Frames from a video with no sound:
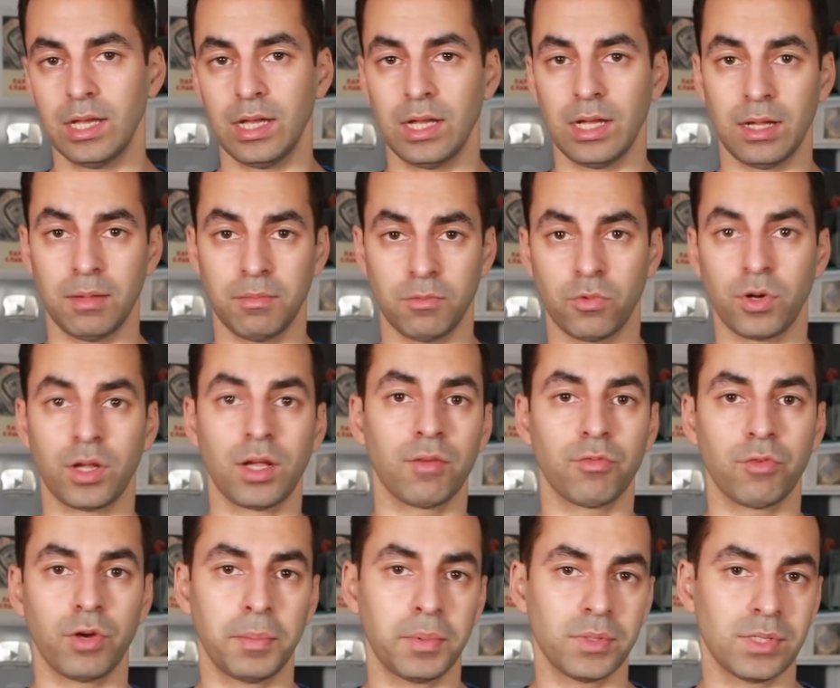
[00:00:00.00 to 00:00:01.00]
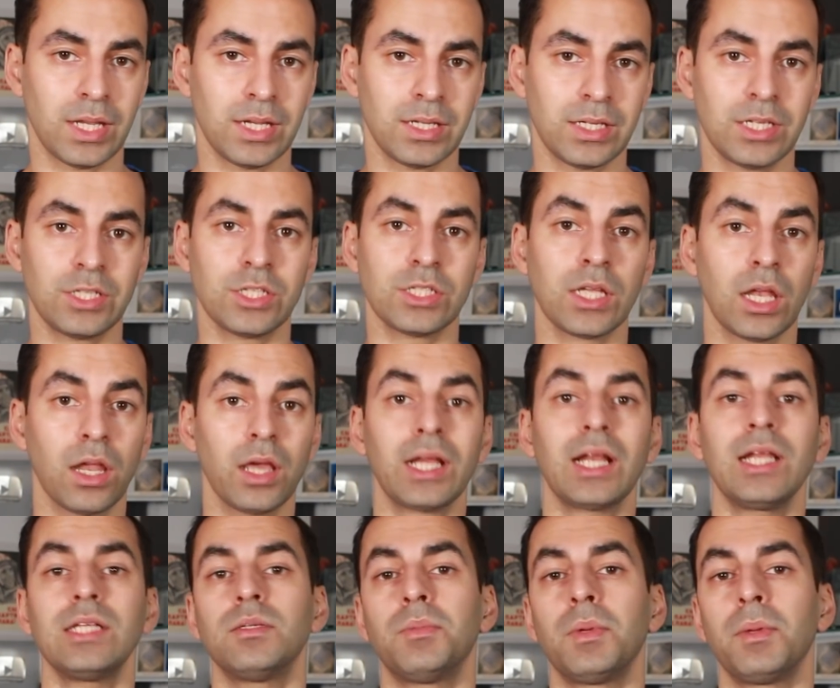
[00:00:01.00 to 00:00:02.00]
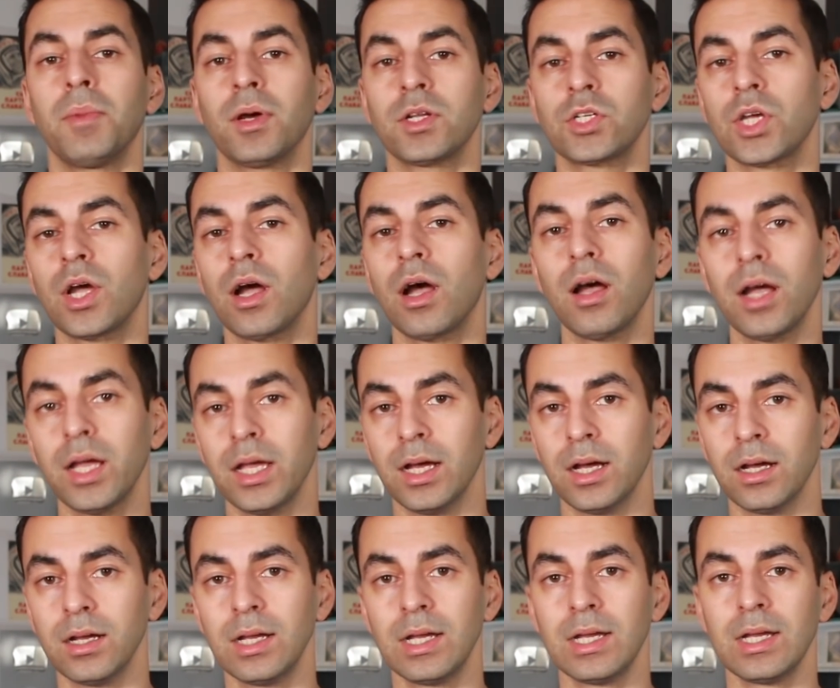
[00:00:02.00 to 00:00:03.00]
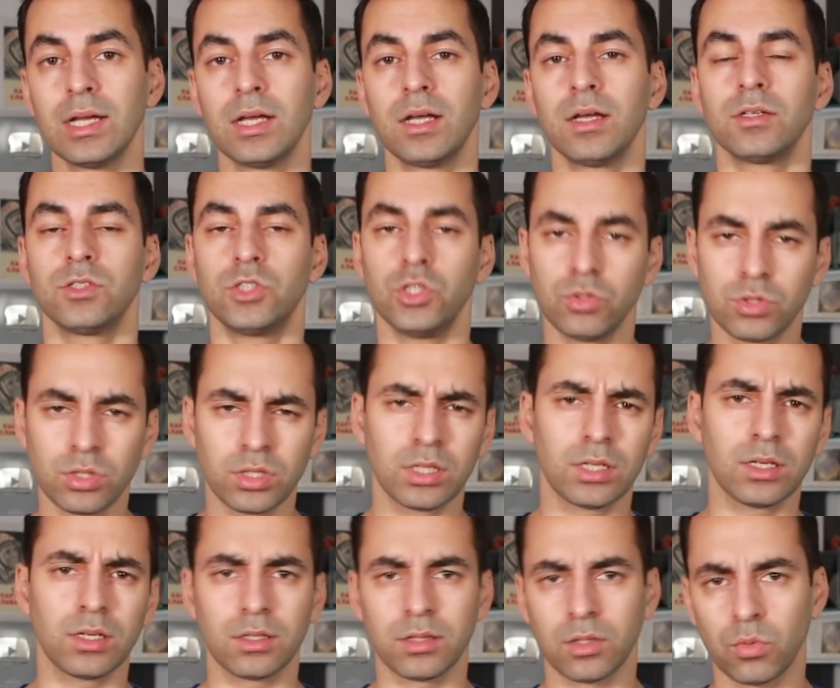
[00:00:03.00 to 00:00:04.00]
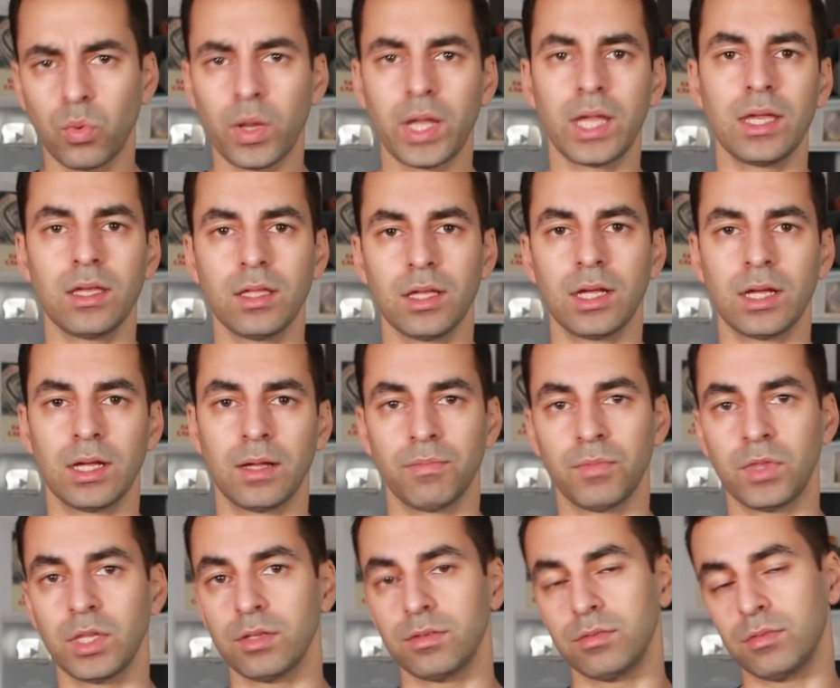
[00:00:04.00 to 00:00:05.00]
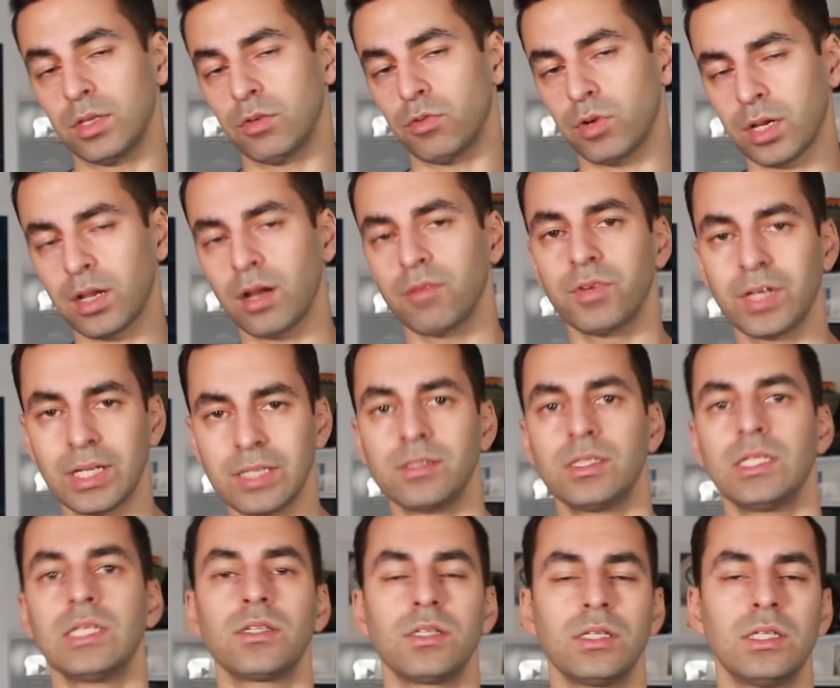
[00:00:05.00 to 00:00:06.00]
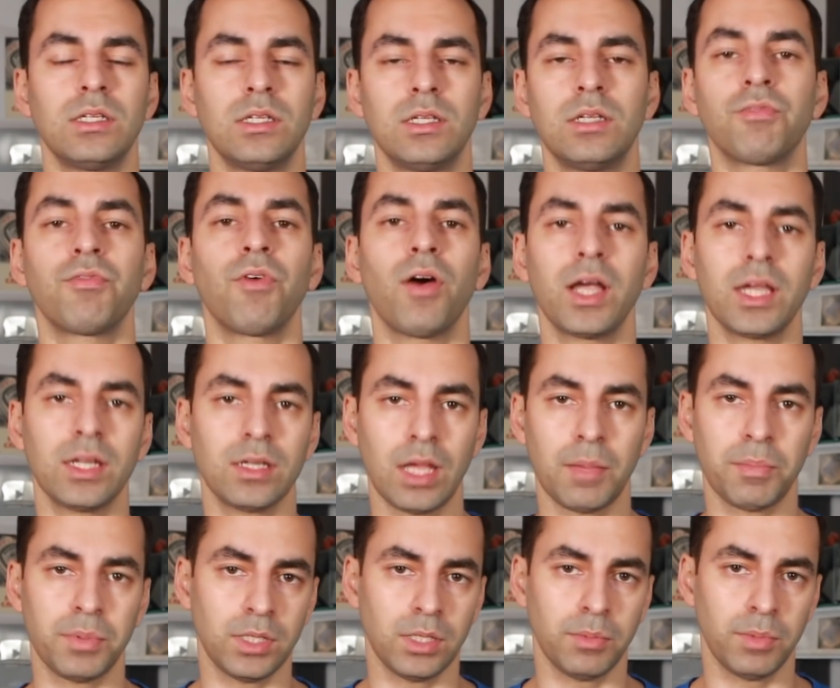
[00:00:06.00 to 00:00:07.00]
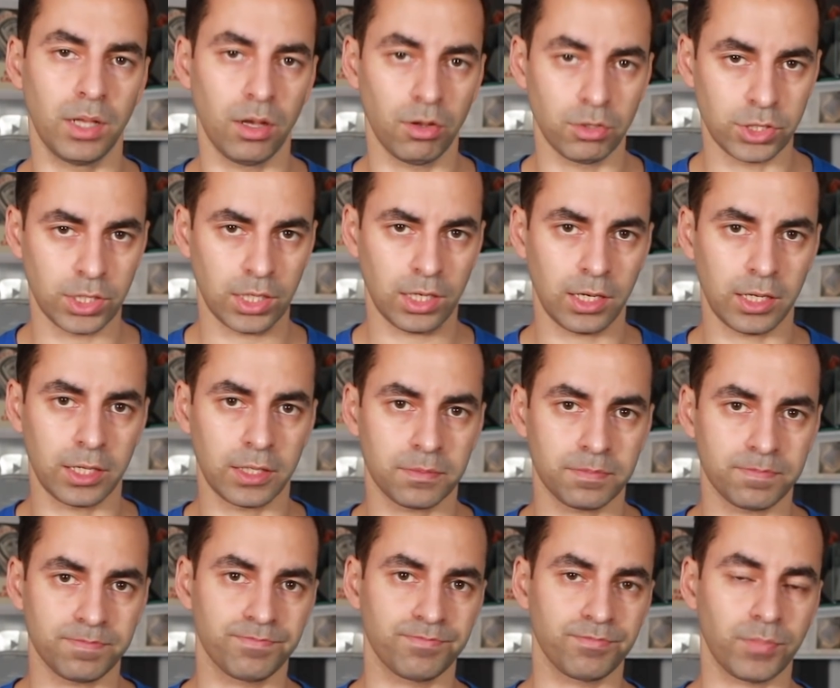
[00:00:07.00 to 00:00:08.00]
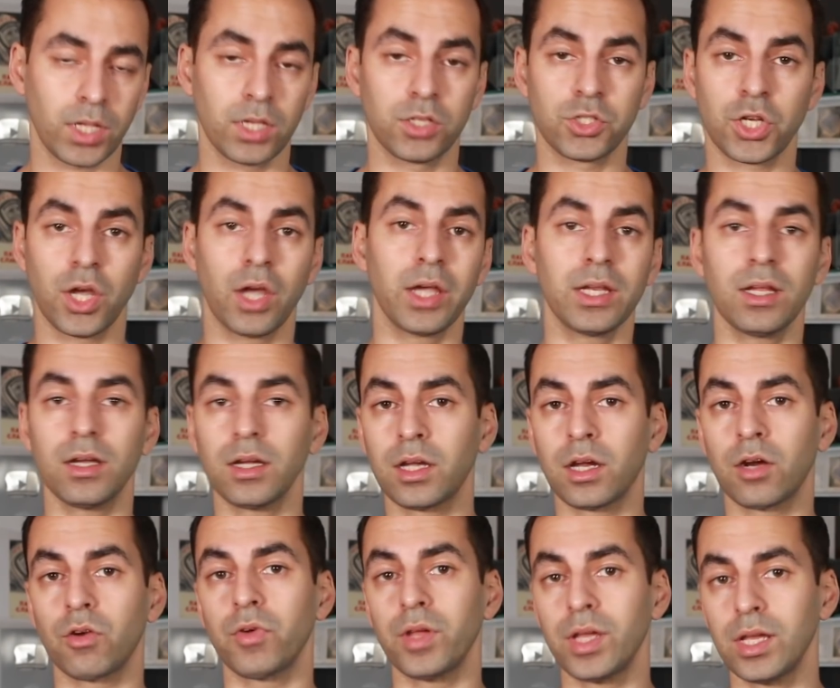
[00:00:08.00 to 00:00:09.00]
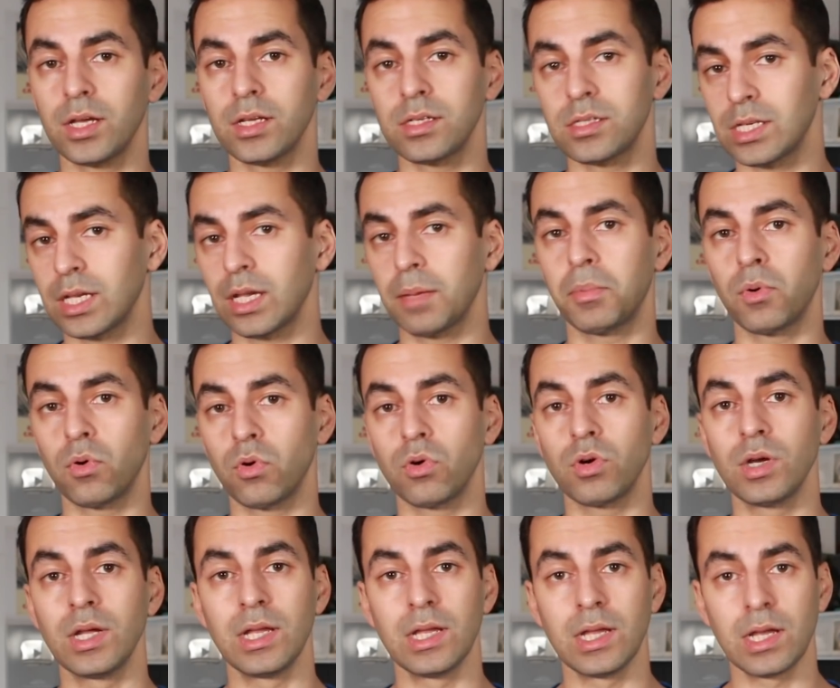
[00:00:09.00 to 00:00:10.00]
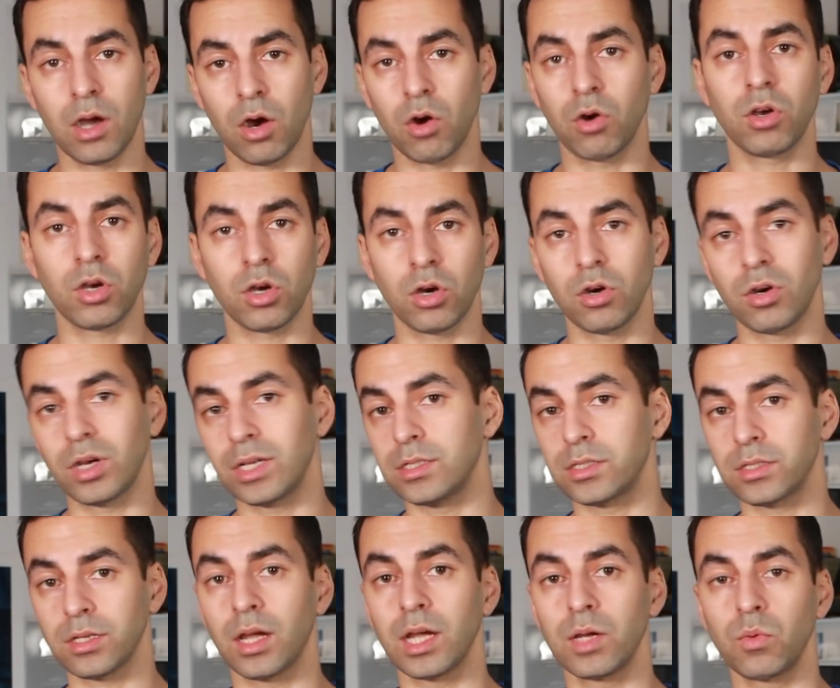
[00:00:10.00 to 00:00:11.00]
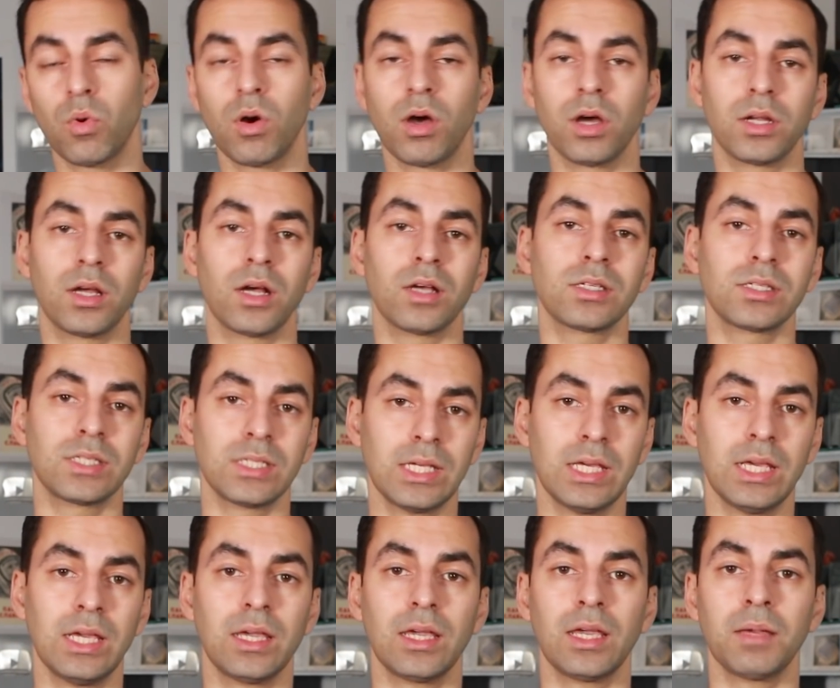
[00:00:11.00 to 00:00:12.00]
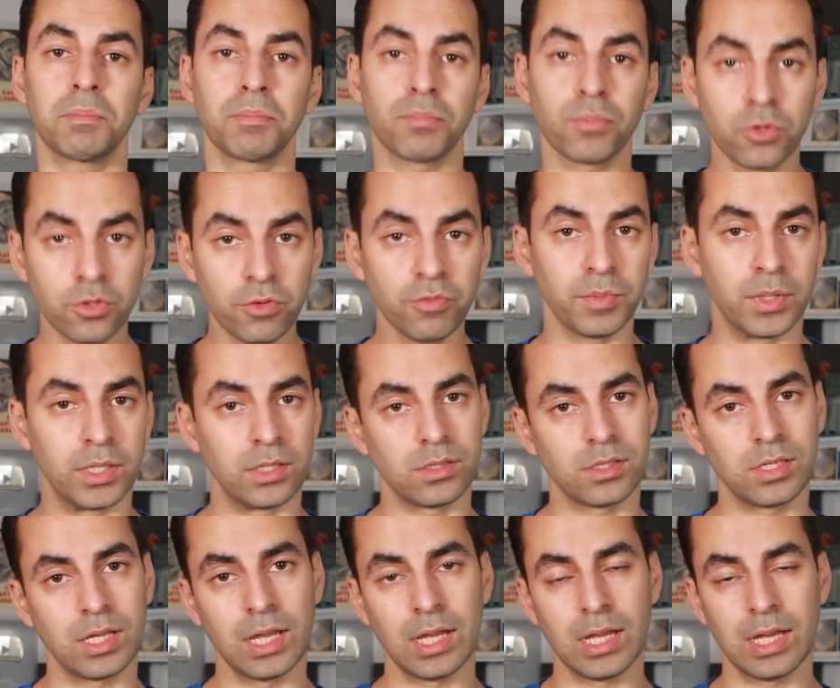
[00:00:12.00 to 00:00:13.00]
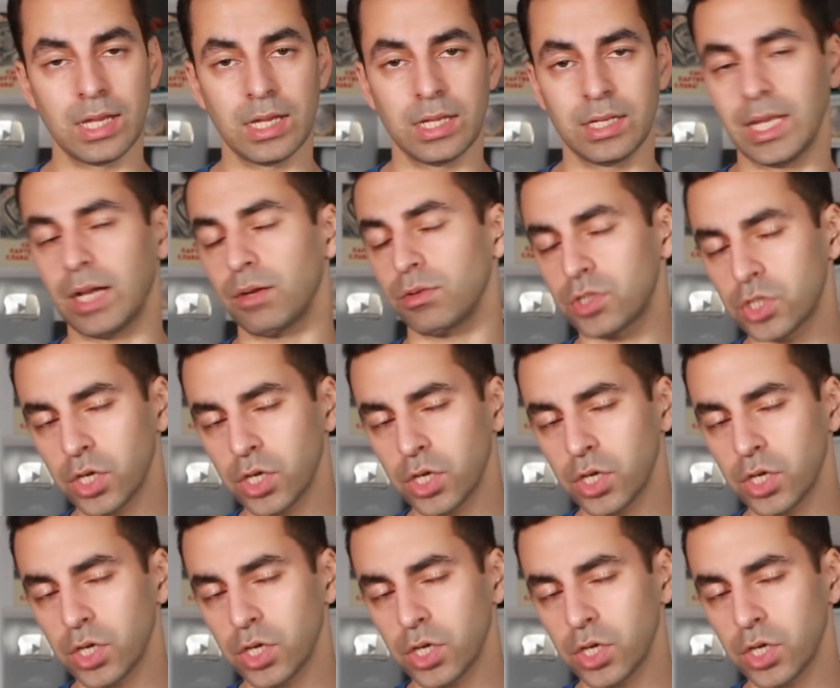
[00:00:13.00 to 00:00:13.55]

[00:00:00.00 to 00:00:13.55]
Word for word: um, recovery percentage is likely to be much higher due to the, the way um, that the recovered is defined epidemiologically. China, Korea, Singapore, Hong Kong, and Taiwan are seeing improvements now,